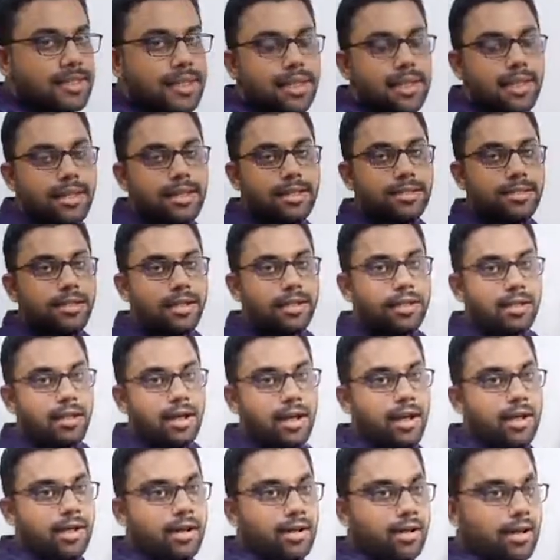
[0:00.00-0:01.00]
that
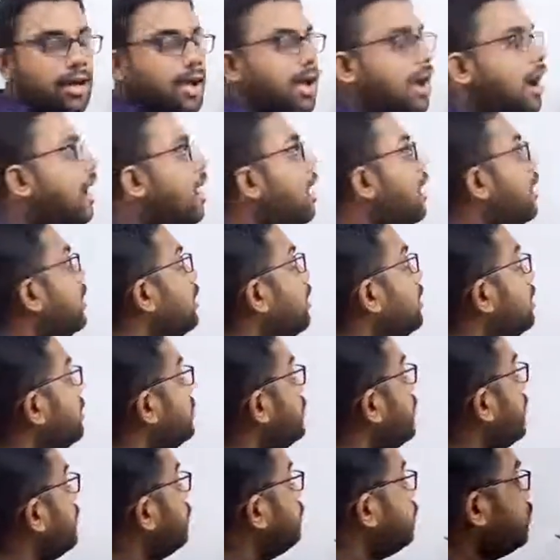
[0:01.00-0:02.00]

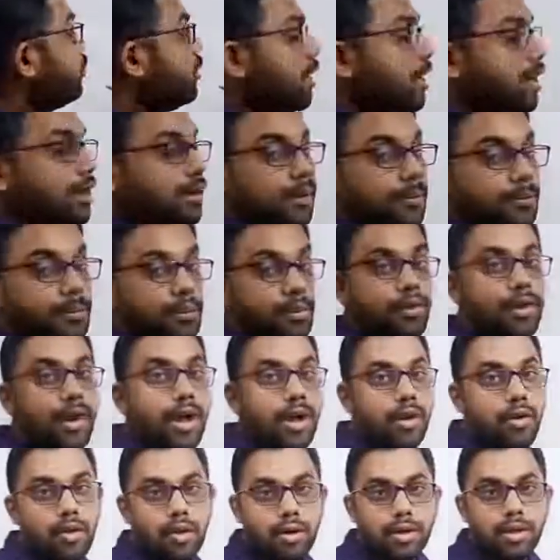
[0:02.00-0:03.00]
we have to
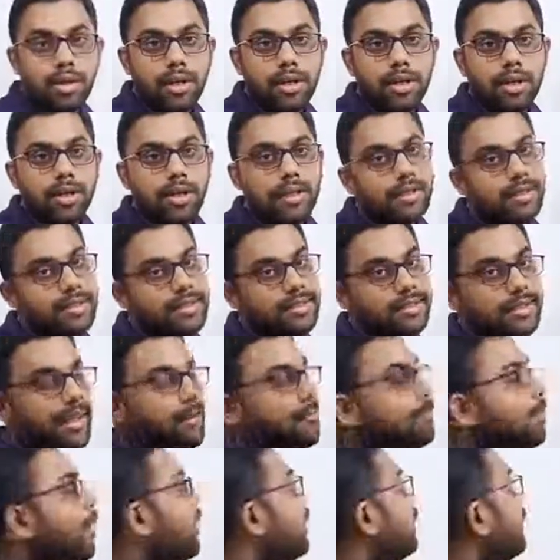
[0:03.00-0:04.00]
record is
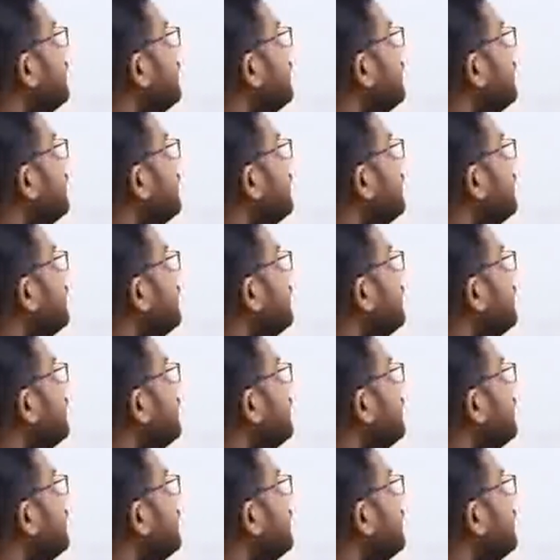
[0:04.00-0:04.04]
happened in